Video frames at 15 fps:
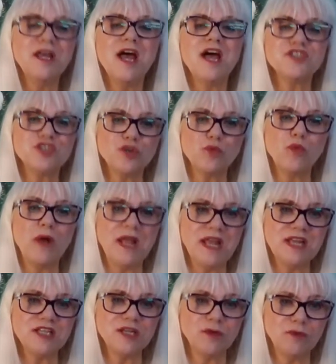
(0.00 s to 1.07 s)
as to why
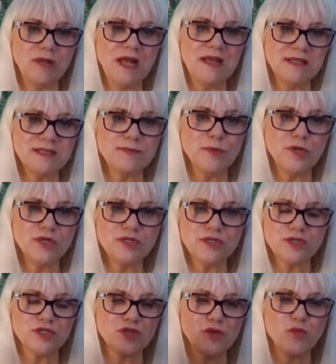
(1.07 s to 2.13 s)
I don't like this
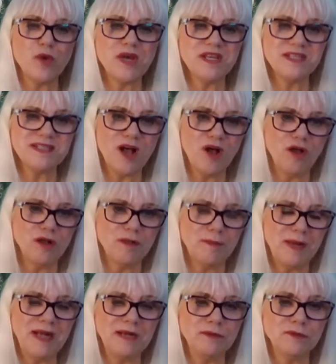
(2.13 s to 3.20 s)
person. So what is that all
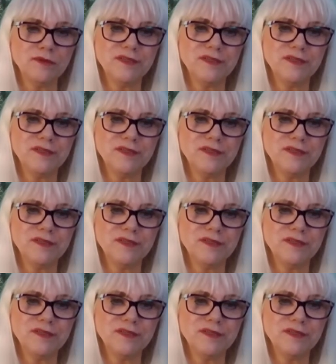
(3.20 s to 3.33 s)
about?